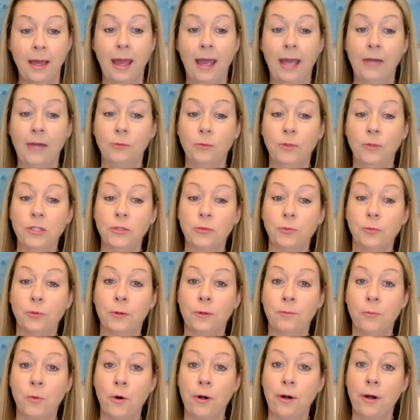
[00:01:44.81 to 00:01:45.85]
and which were
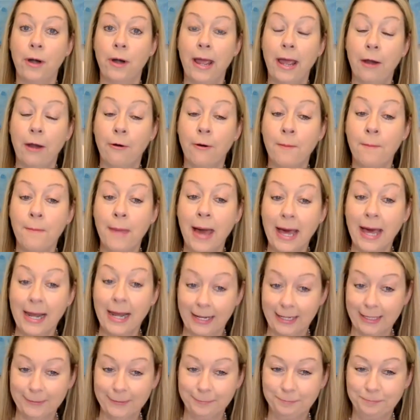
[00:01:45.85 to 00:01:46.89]
more
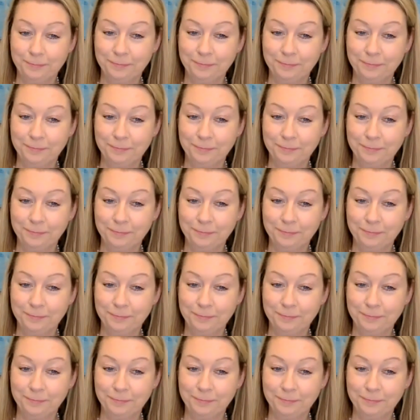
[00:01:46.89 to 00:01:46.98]
aromatic.